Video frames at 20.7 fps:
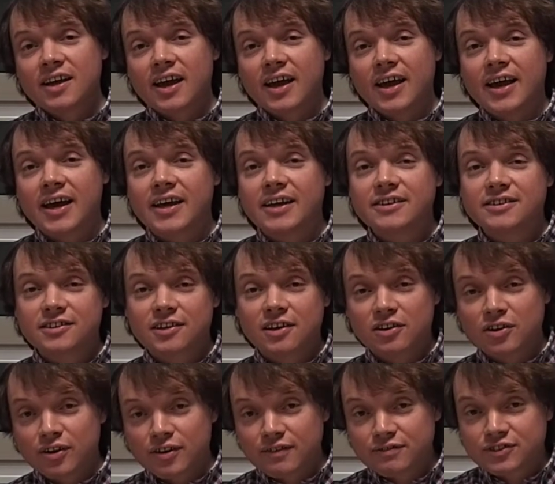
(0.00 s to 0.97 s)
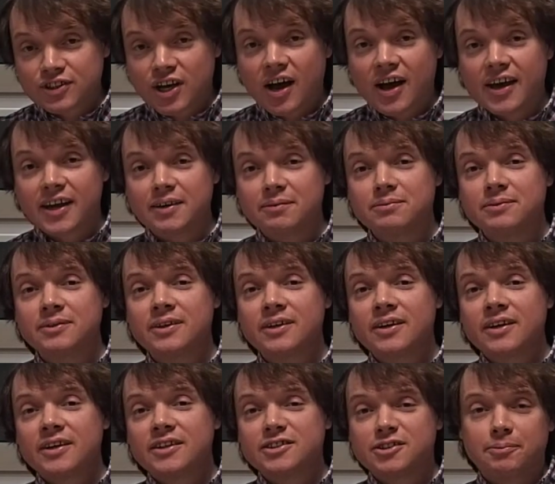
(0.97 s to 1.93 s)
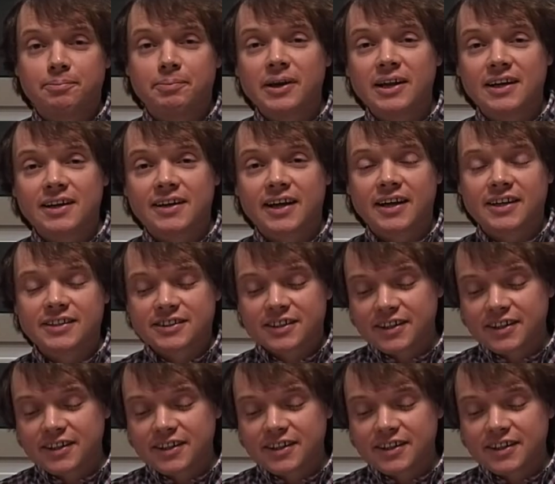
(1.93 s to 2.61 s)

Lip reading: and a lot of time to build it.